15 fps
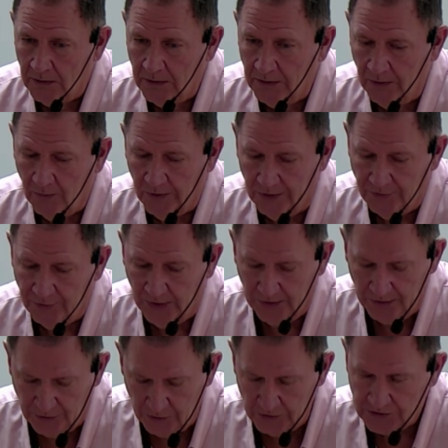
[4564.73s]
And when I
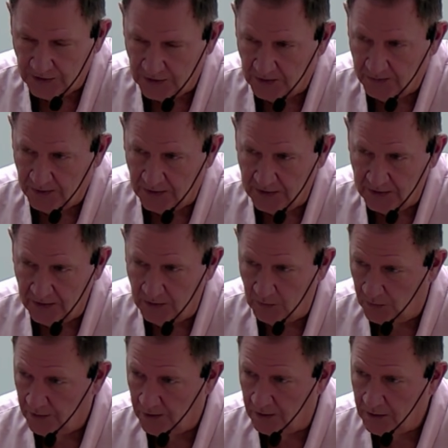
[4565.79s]
tried using them and it didn't
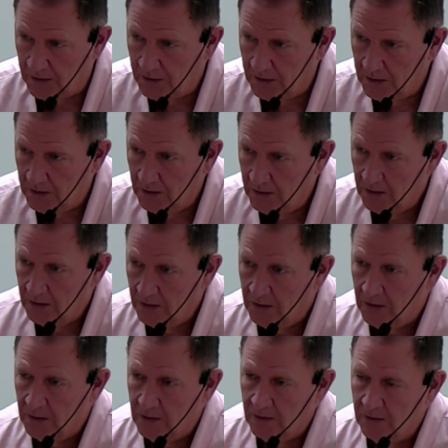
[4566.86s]
work
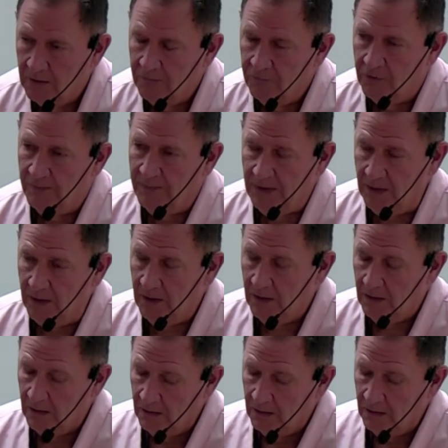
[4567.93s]
for me,